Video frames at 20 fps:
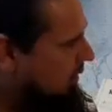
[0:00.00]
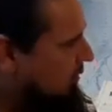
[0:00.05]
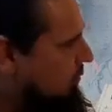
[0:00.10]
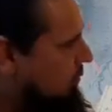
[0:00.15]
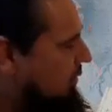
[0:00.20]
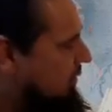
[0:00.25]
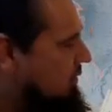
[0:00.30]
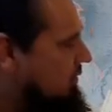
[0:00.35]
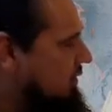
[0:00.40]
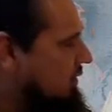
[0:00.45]

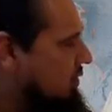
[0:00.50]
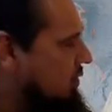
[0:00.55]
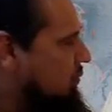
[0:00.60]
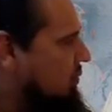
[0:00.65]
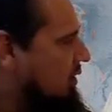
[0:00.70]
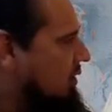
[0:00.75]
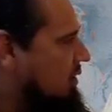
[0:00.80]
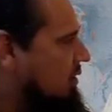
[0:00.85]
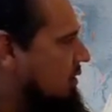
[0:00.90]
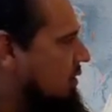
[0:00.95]
one thing you
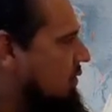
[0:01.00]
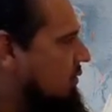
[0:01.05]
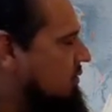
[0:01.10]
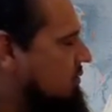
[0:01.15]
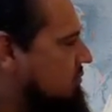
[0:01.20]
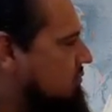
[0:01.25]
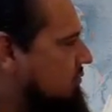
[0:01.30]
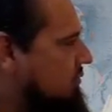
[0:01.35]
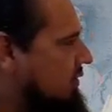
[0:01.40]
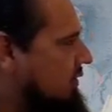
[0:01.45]
want to know
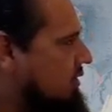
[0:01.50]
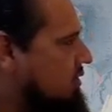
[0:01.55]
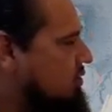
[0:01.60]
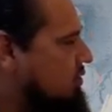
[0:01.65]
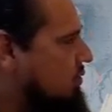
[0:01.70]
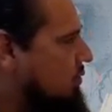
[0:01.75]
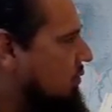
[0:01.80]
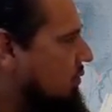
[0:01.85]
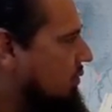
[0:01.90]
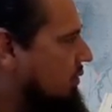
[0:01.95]
is for
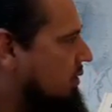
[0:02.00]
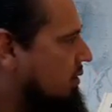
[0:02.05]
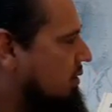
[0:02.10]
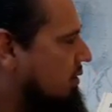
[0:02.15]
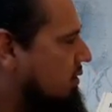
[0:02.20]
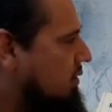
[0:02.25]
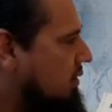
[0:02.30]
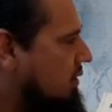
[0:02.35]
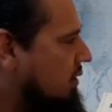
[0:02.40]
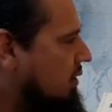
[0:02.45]
each chord,